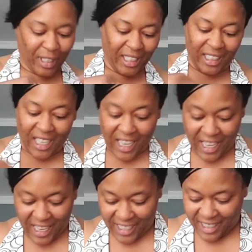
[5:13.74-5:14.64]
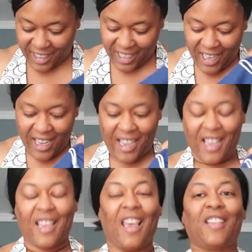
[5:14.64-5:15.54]
but yes,
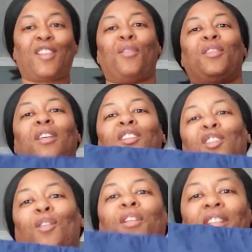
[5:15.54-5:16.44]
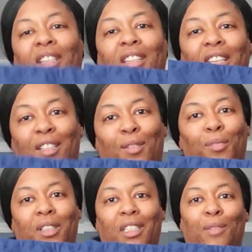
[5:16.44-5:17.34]
so the story to this
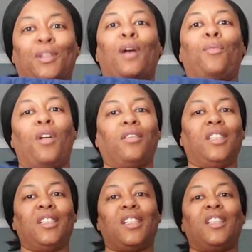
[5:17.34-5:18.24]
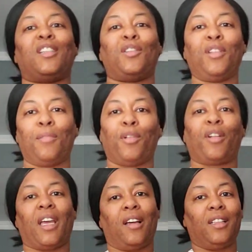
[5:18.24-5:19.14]
was when I walked into the Dooney and
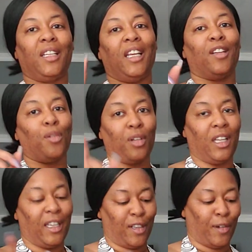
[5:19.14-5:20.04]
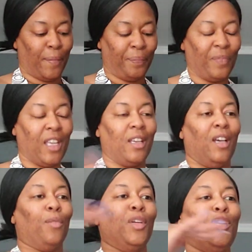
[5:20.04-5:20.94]
Bourke outlet in Orlando,
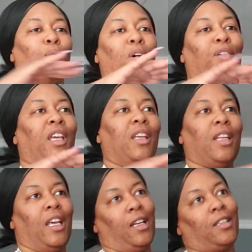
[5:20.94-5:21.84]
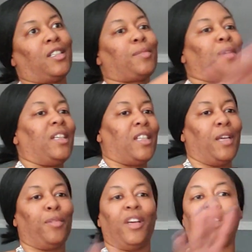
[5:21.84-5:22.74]
when you walk in, they had a display
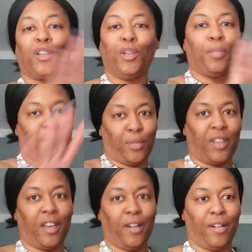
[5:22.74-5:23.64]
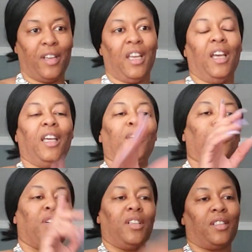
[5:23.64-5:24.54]
table and the Coopers were there. It
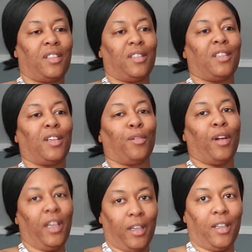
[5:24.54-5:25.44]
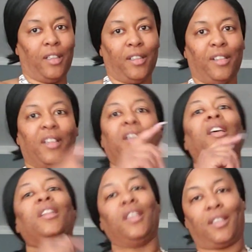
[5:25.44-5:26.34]
was the gray color
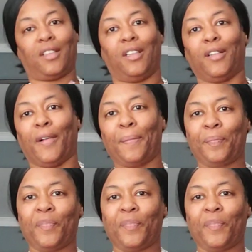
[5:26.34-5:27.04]
and this color.